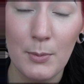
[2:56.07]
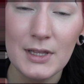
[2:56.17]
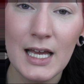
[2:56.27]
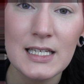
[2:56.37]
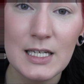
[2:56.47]

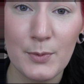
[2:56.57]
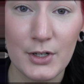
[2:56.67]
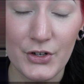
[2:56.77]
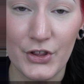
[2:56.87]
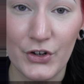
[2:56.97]
put that
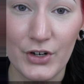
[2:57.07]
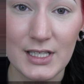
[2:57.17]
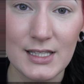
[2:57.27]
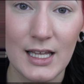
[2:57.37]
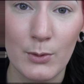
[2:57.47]
deeper into the
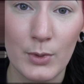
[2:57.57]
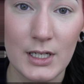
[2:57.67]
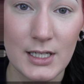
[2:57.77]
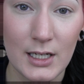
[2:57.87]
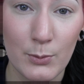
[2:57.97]
crease than
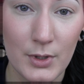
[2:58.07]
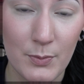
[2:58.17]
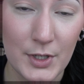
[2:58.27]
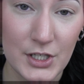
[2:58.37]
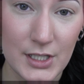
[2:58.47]
we did
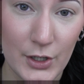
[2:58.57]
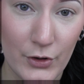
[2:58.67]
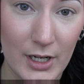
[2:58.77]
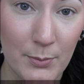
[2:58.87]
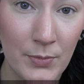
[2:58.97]
with Beaches and
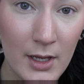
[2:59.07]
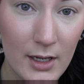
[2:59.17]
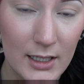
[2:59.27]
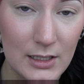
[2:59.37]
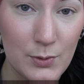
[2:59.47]
Cream,
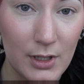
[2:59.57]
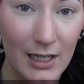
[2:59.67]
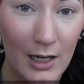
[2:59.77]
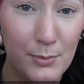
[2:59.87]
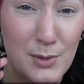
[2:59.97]
and that's really
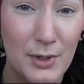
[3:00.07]
going to help